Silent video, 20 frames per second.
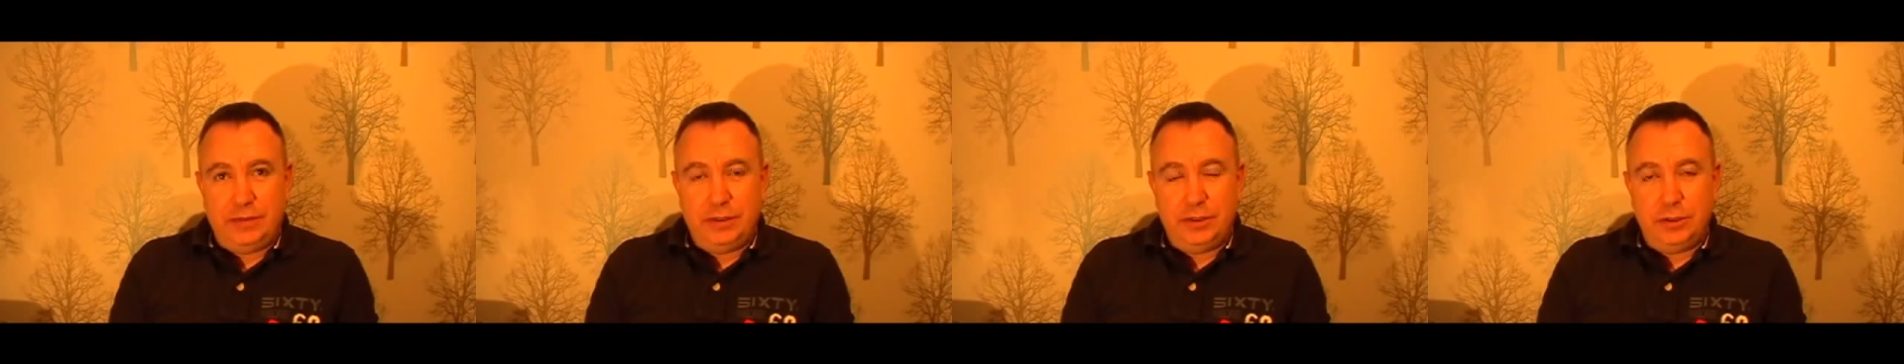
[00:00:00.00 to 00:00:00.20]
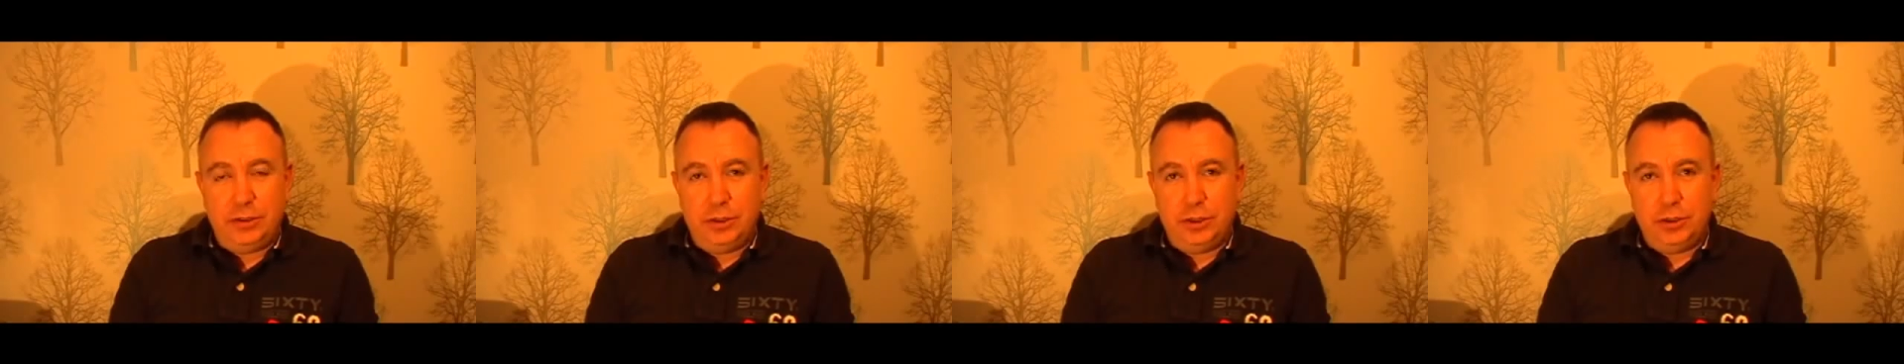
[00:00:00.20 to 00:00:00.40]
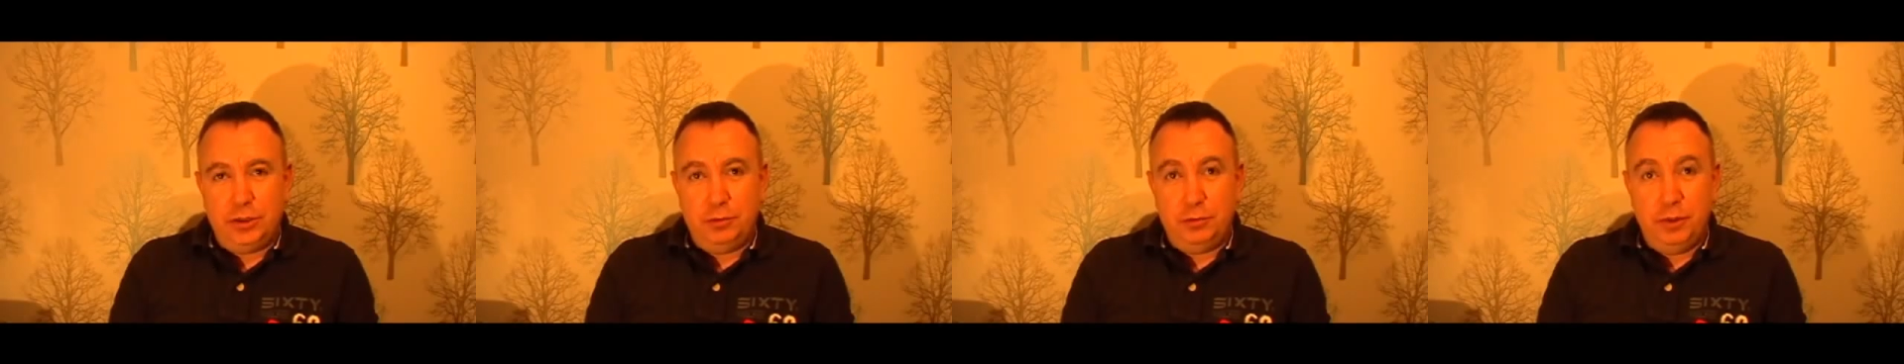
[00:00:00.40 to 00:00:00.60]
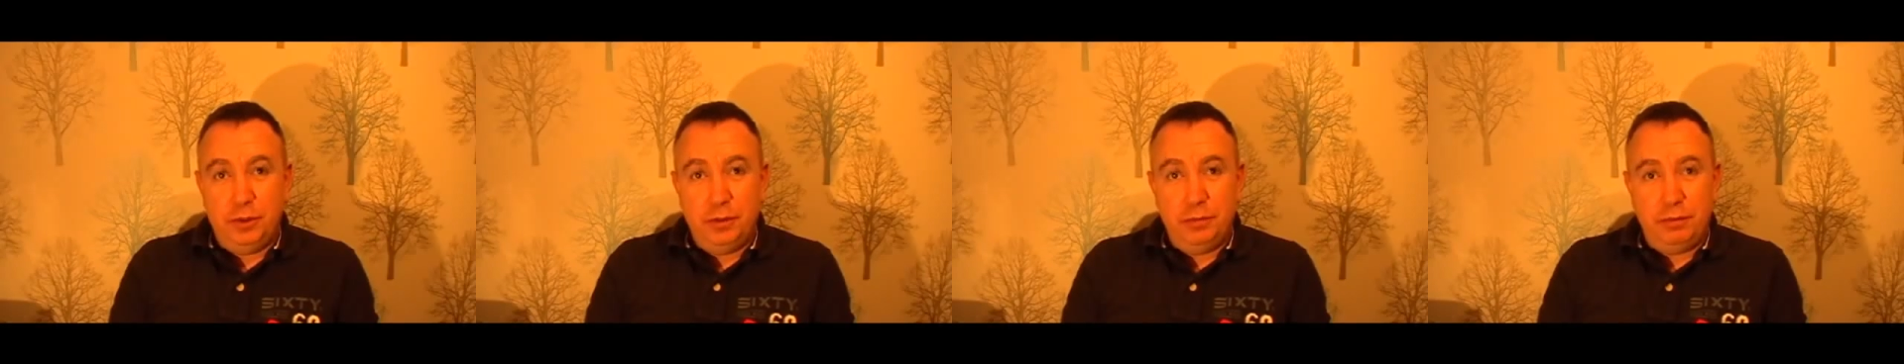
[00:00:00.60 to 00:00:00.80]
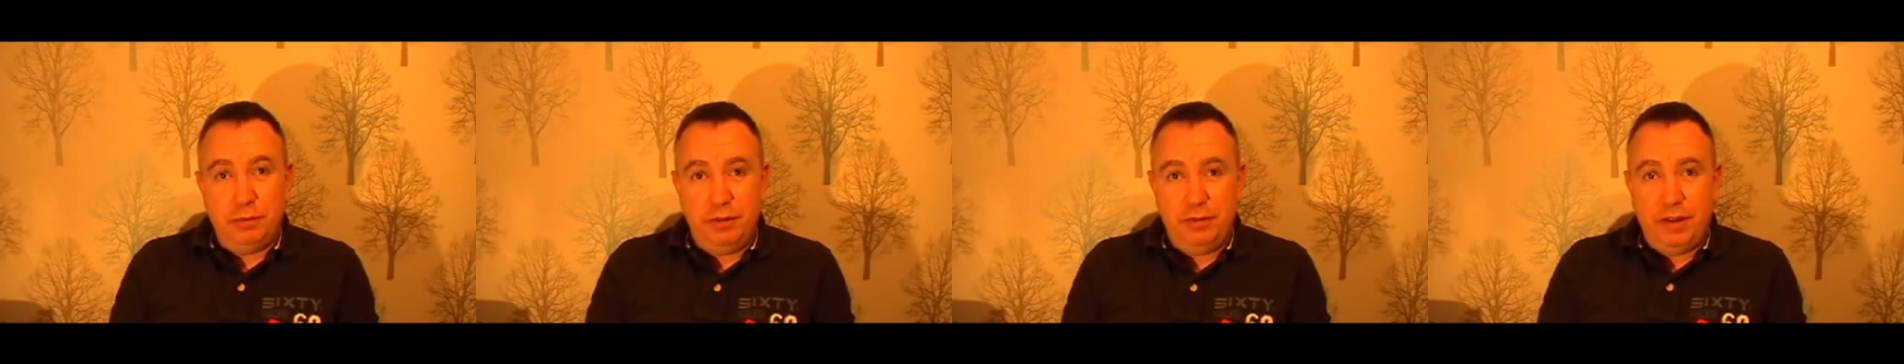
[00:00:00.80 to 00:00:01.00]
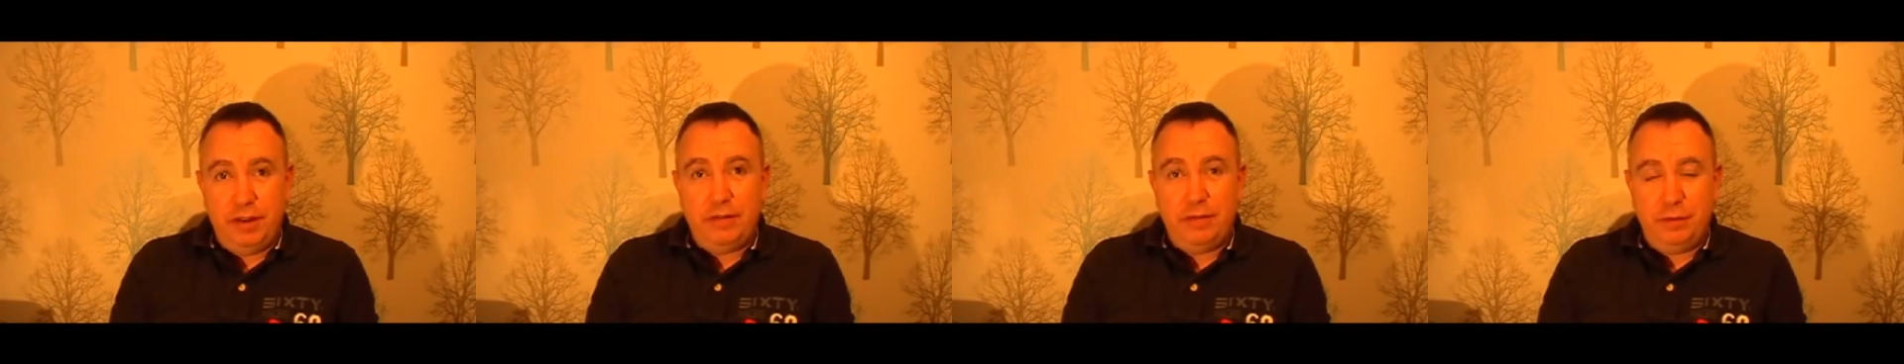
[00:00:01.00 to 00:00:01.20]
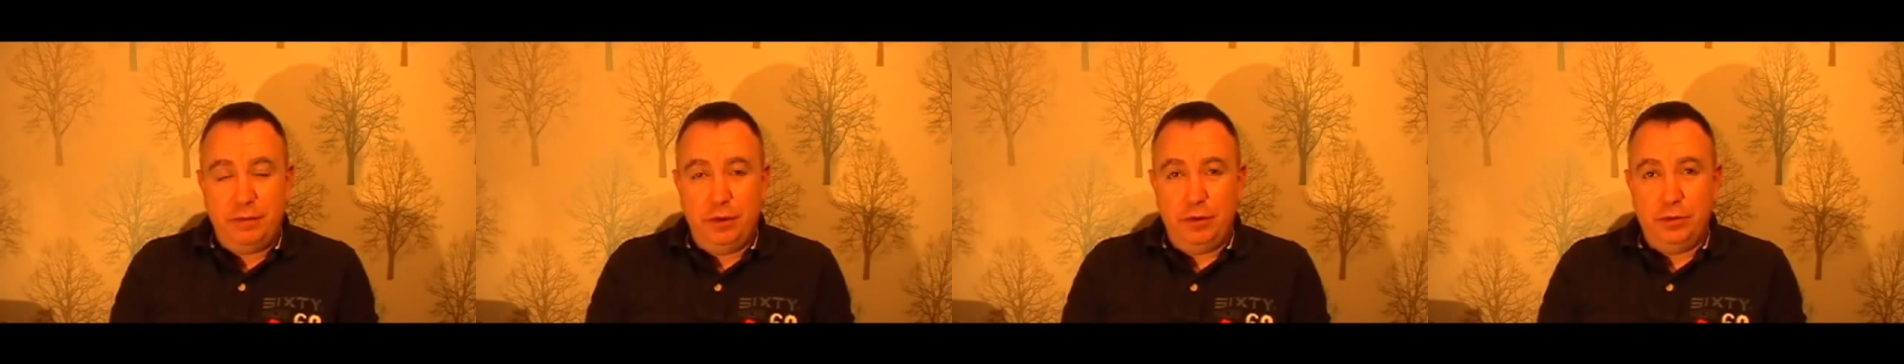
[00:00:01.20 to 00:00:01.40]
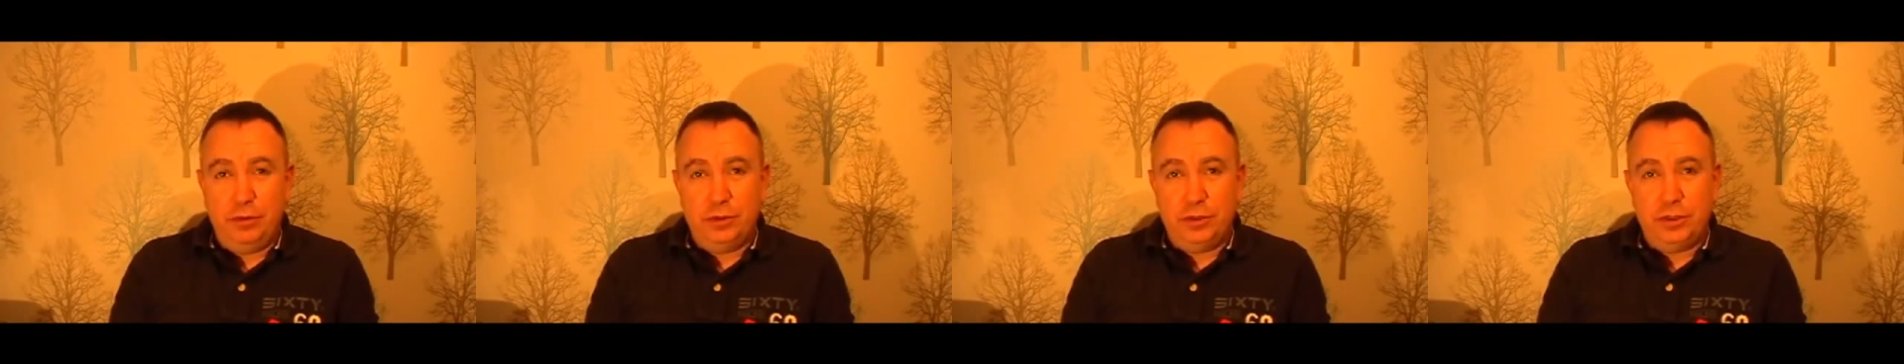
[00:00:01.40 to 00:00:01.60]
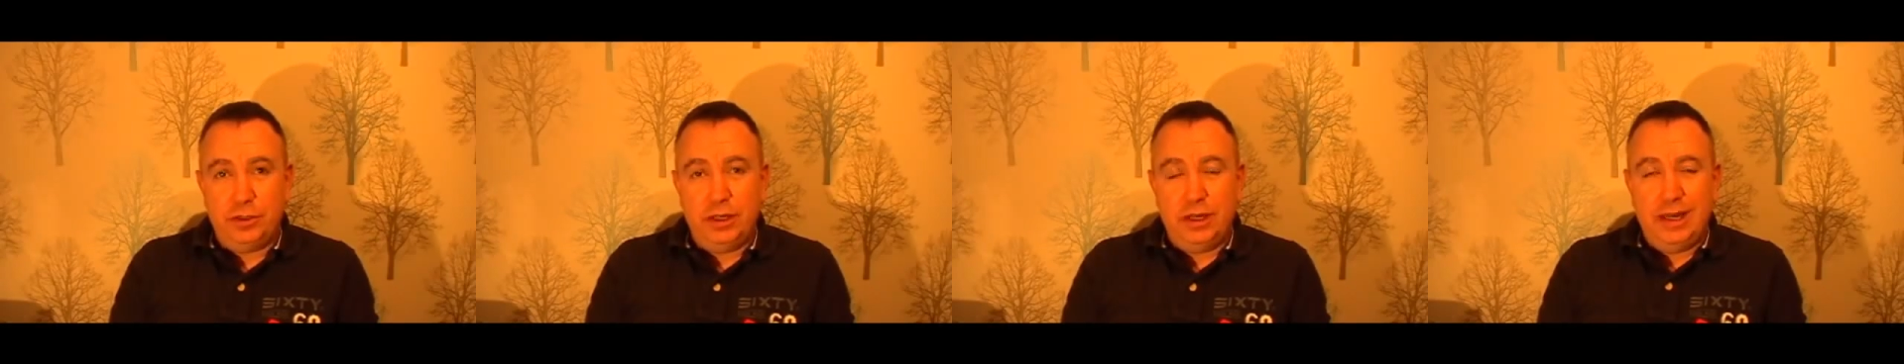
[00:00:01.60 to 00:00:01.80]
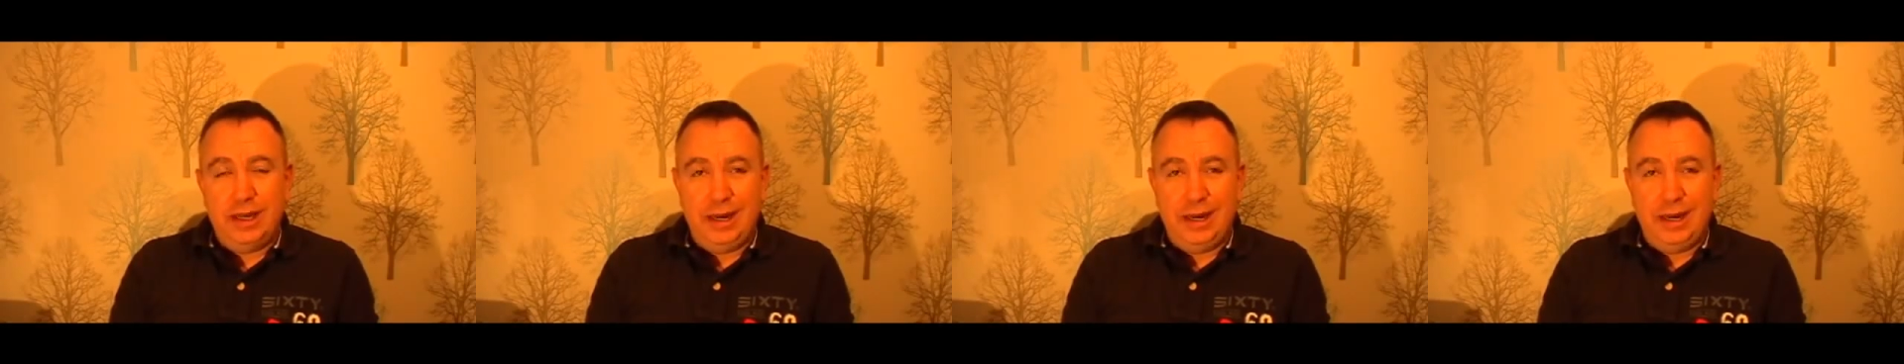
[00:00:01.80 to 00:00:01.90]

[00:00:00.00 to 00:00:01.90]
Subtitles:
instruction will prevent faults,